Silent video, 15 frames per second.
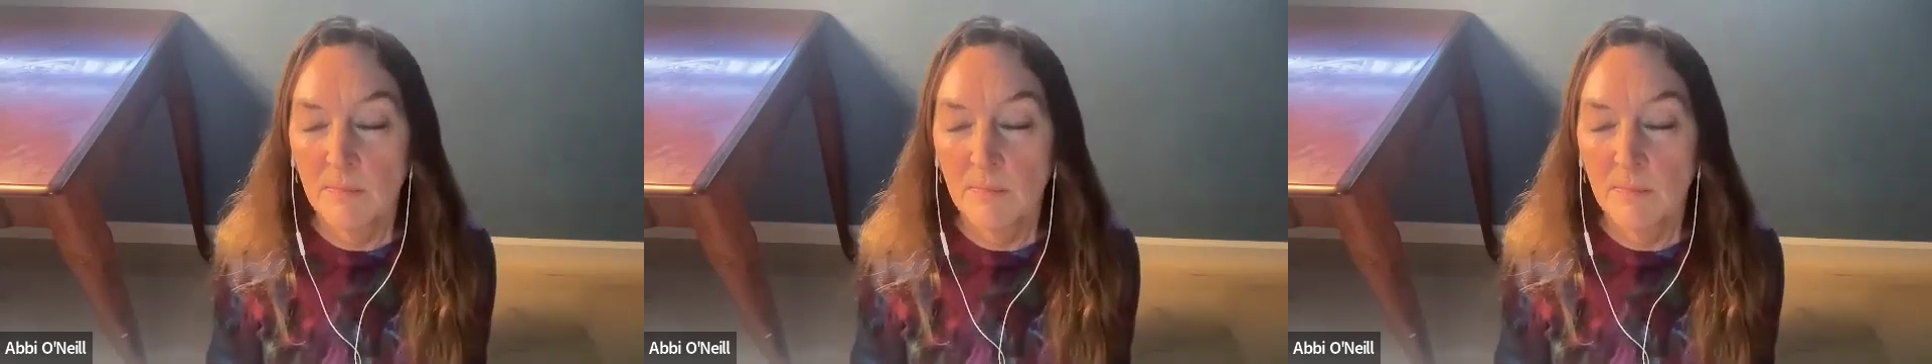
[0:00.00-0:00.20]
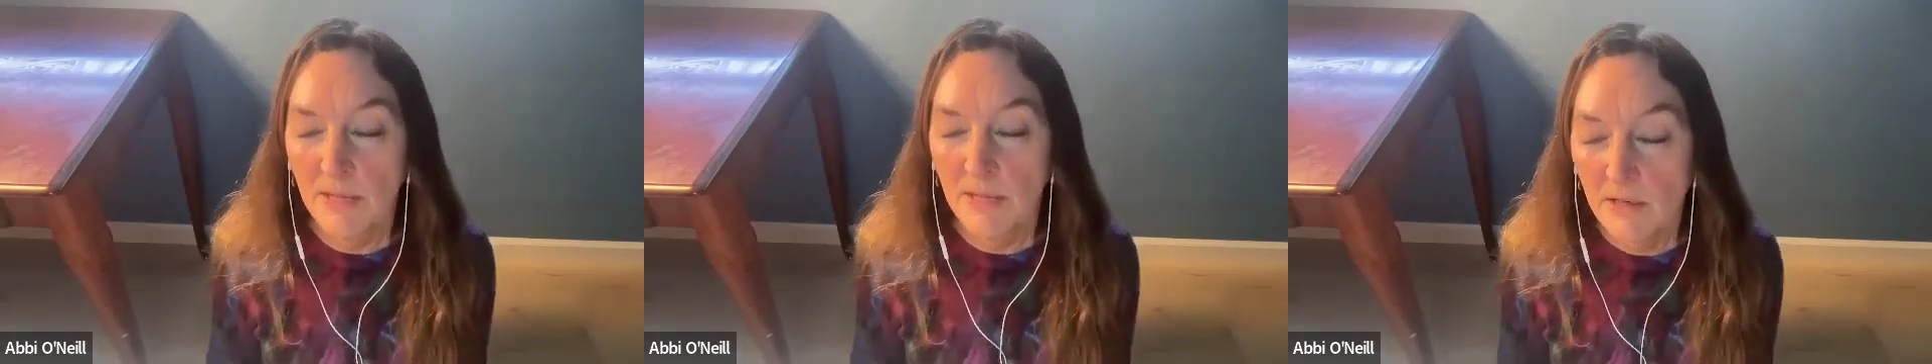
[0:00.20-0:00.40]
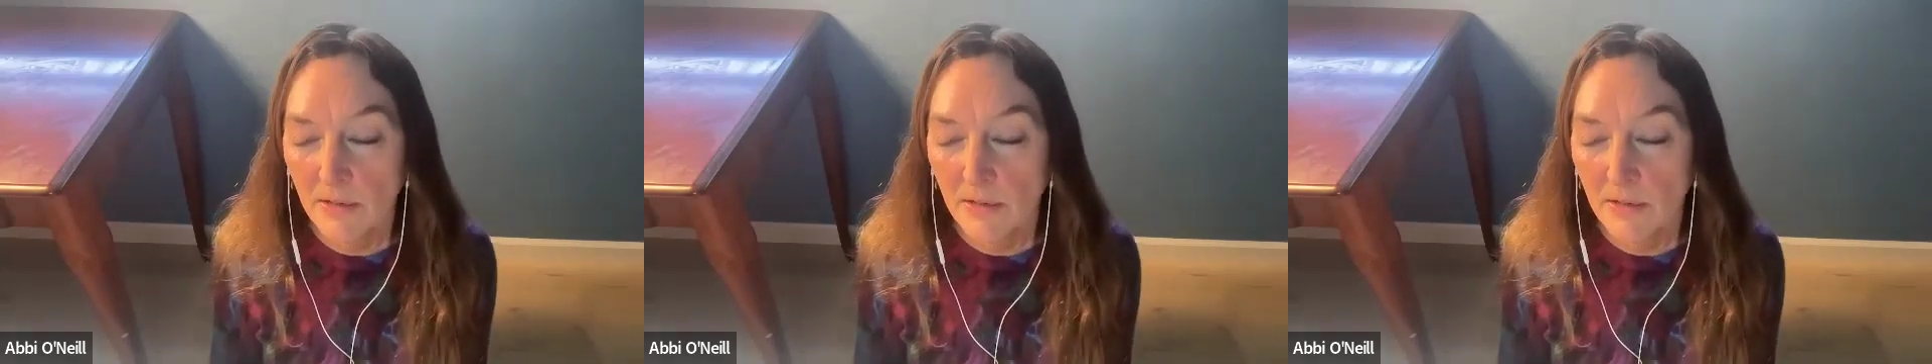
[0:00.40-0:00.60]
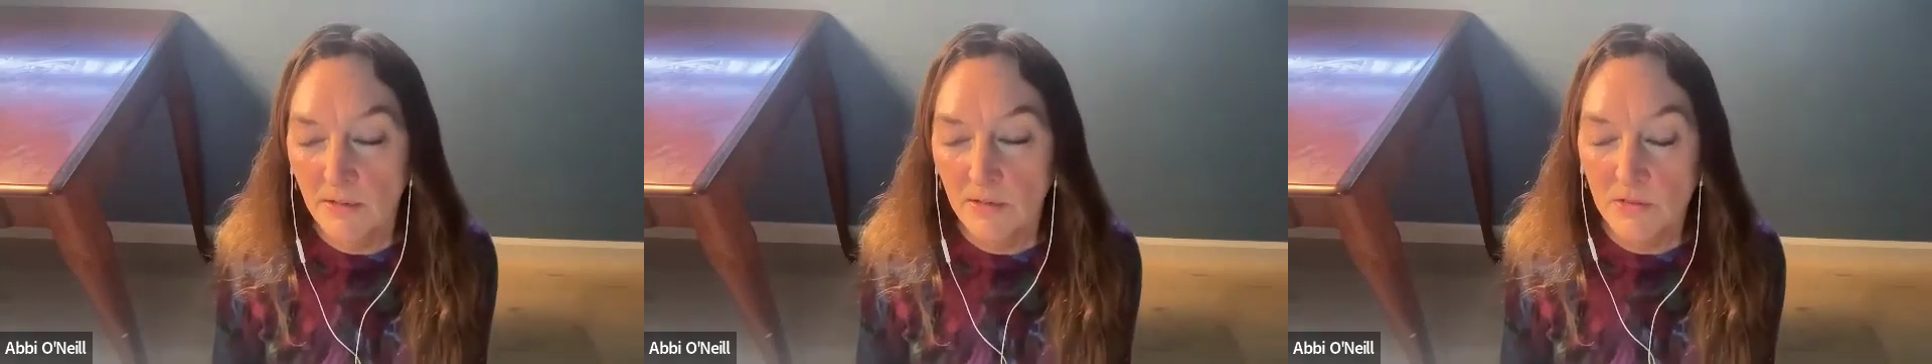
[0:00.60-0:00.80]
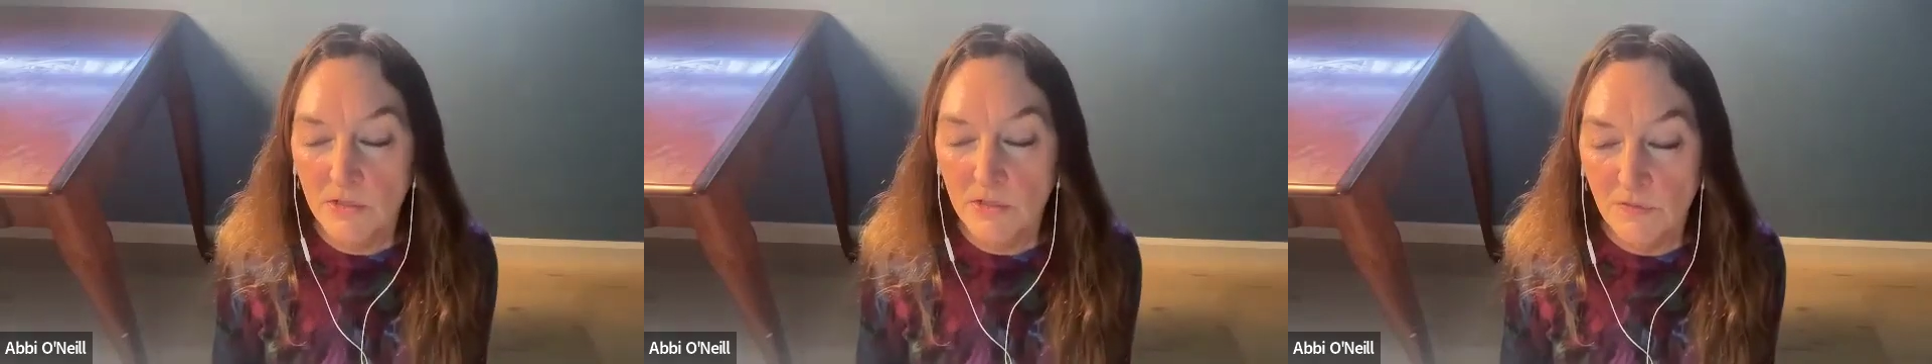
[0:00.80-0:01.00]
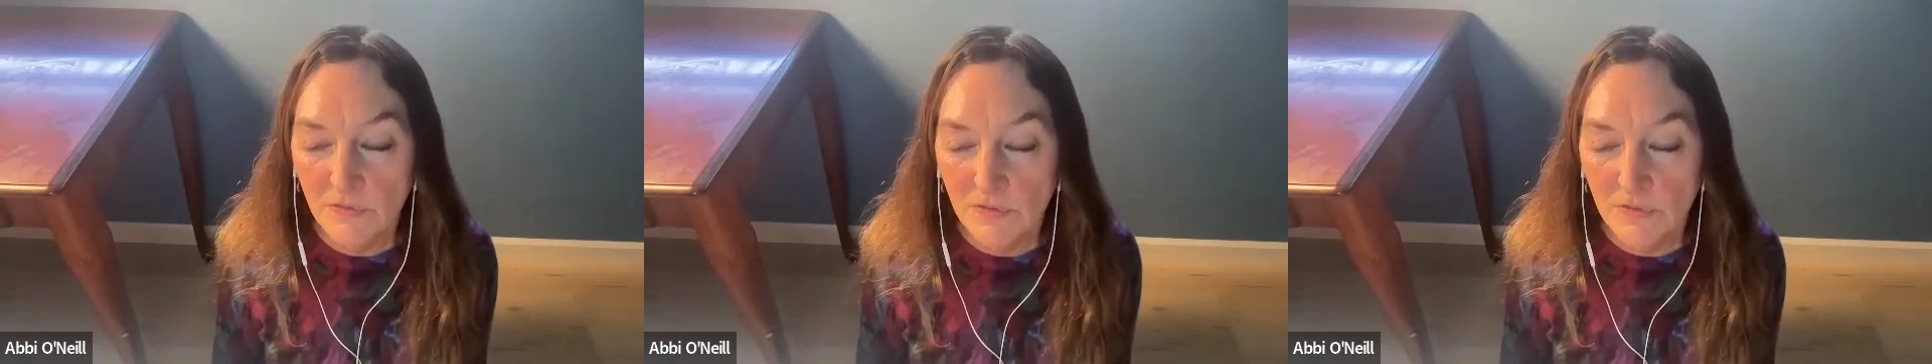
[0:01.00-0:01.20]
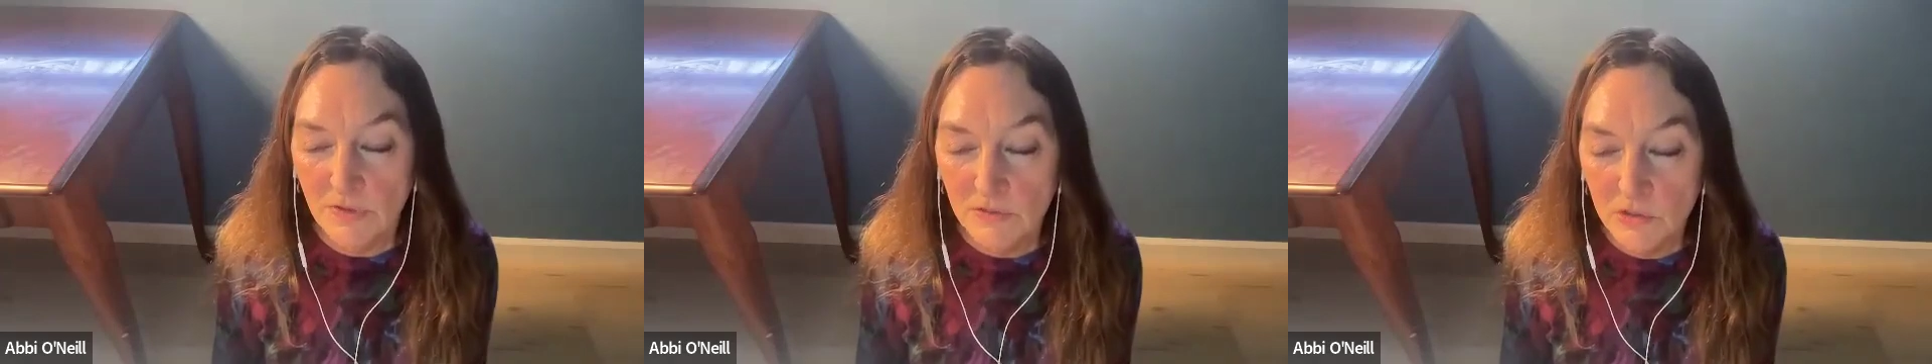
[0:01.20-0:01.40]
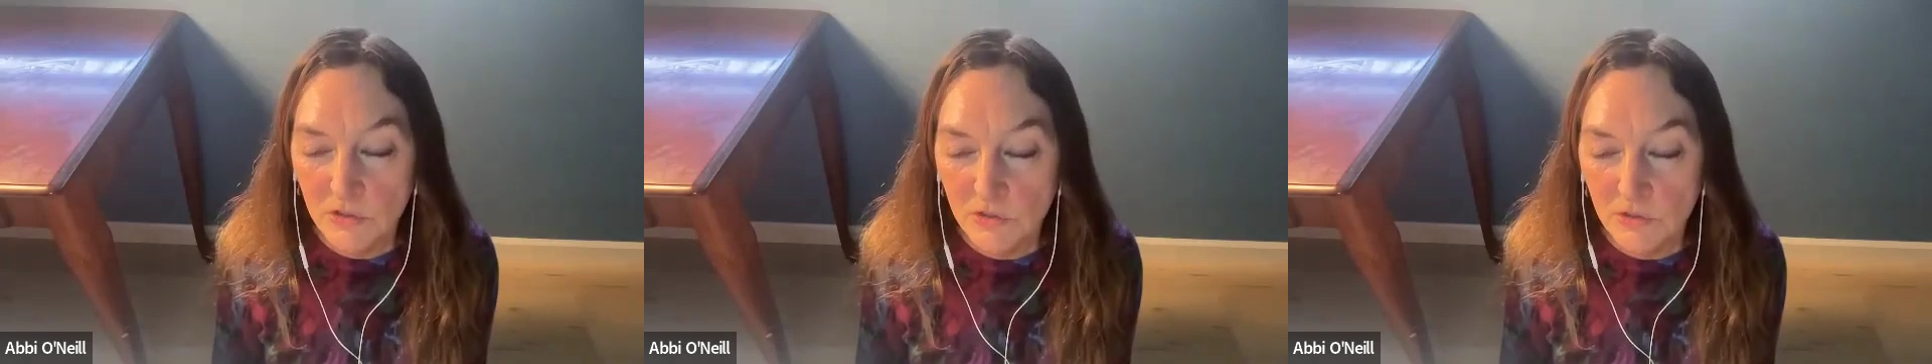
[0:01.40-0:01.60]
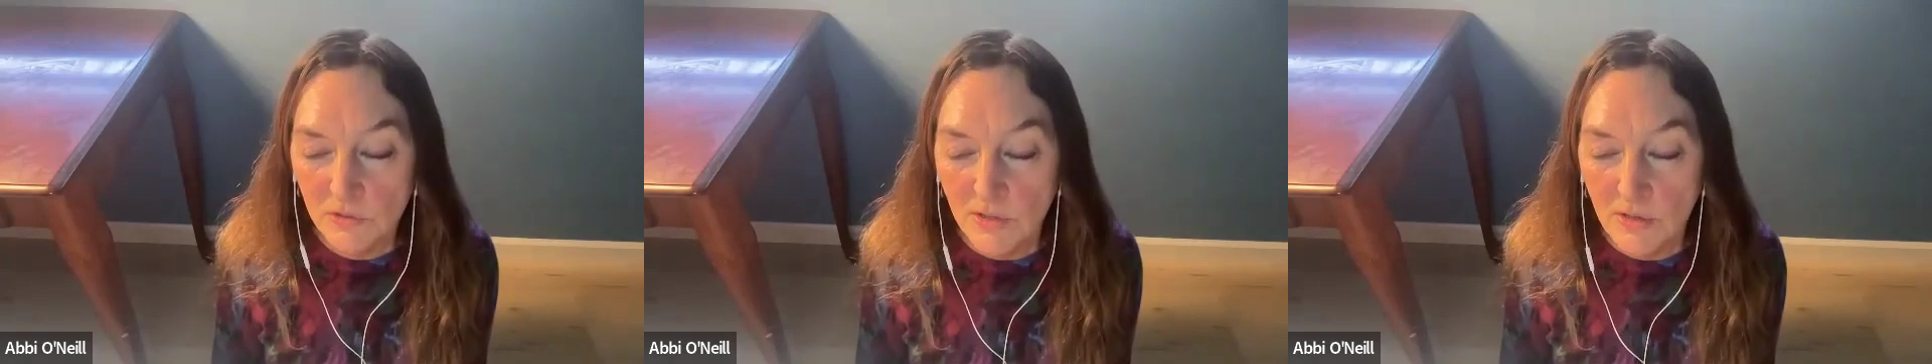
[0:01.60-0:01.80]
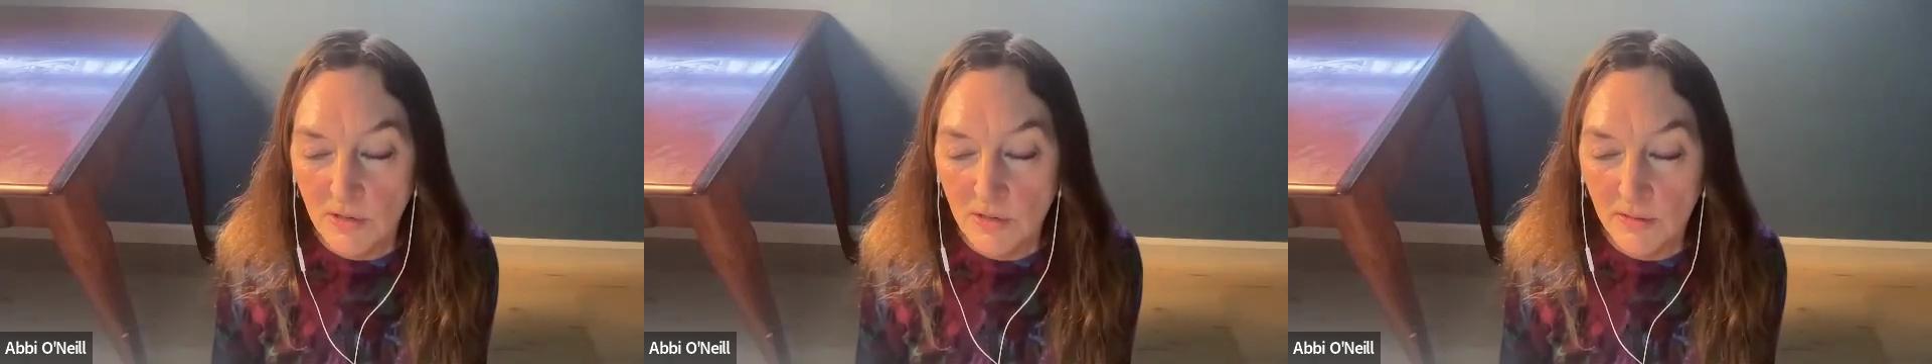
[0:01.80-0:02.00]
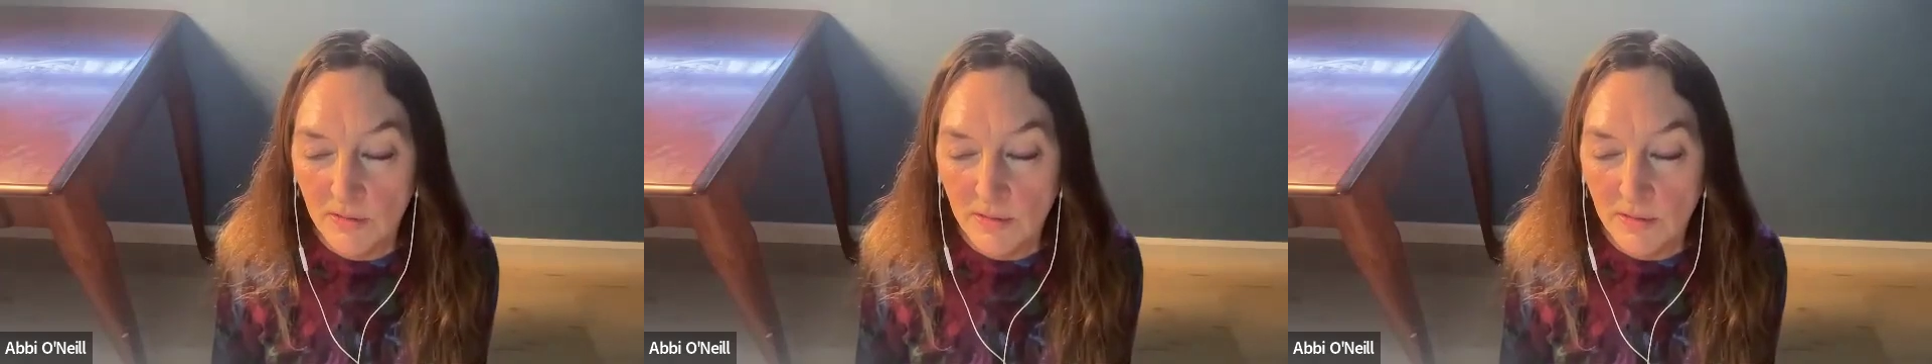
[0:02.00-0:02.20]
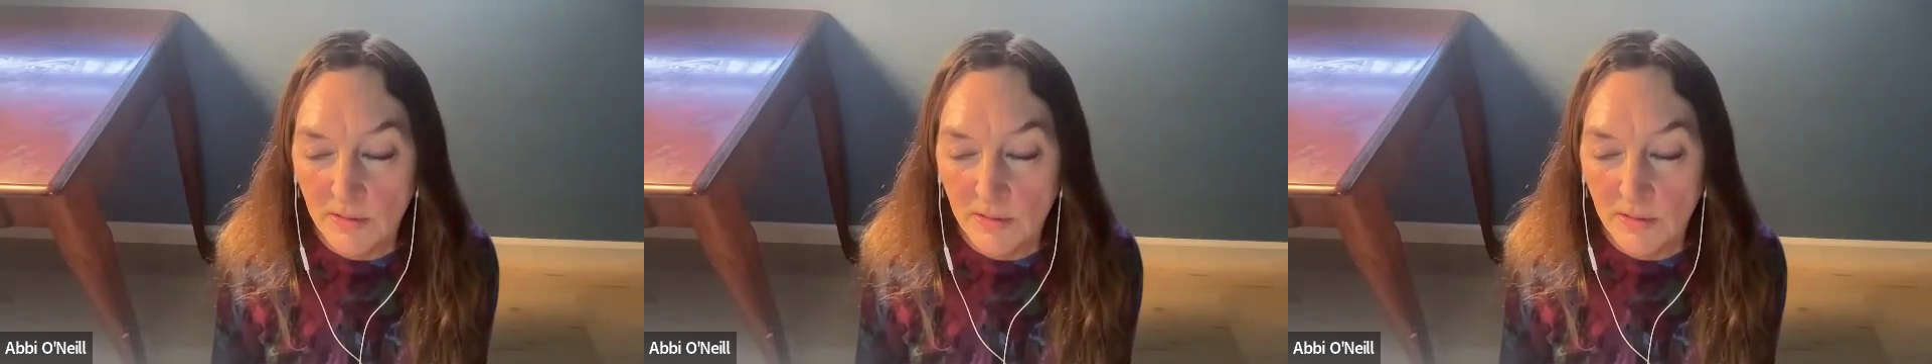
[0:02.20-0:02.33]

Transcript: make our energy field strong,